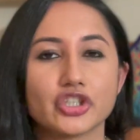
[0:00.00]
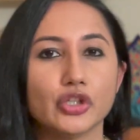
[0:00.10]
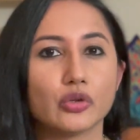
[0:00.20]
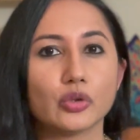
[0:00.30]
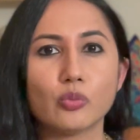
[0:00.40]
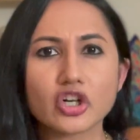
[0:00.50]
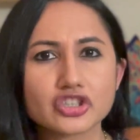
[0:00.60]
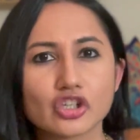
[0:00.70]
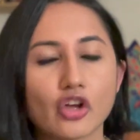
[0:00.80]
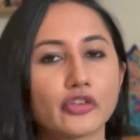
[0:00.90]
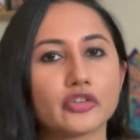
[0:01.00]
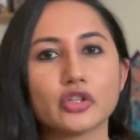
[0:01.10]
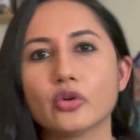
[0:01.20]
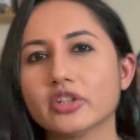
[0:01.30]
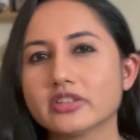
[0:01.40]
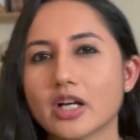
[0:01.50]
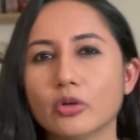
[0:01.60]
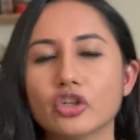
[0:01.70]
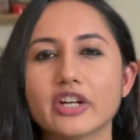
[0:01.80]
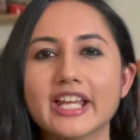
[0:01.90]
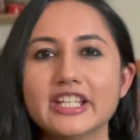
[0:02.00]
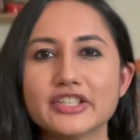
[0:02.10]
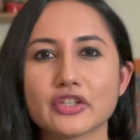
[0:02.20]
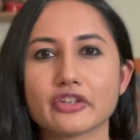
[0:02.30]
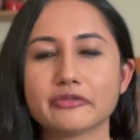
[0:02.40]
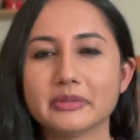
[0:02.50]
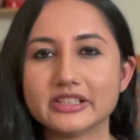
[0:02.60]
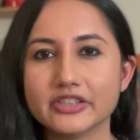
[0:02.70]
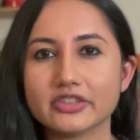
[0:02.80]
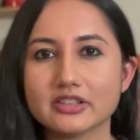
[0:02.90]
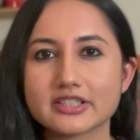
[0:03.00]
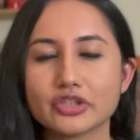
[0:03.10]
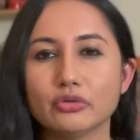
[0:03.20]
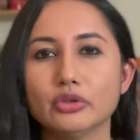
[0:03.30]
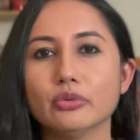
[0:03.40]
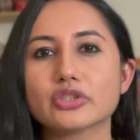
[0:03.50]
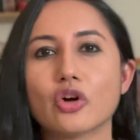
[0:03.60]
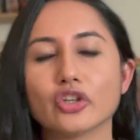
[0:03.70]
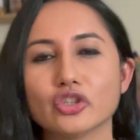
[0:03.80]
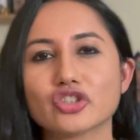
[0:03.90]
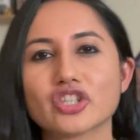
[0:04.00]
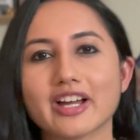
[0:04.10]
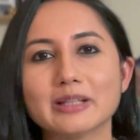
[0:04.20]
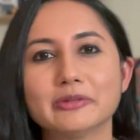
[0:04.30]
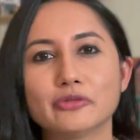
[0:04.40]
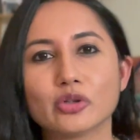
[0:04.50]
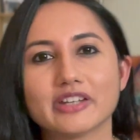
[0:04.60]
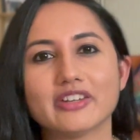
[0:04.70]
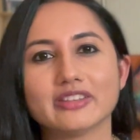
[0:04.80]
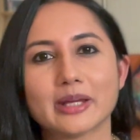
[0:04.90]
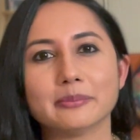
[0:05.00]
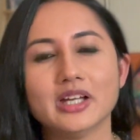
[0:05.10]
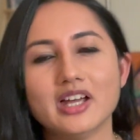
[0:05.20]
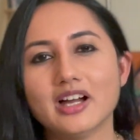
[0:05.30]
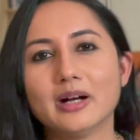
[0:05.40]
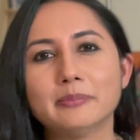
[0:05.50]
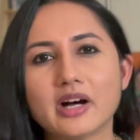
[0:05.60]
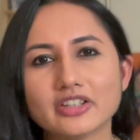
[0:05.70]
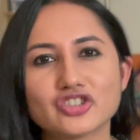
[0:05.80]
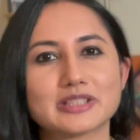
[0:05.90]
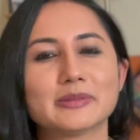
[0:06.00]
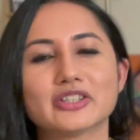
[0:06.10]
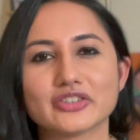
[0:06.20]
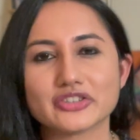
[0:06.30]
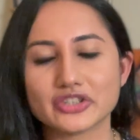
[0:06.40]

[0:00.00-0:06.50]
the washcloth or the hooded towel or any sort of materials that you use on your child before giving them a bath, just because,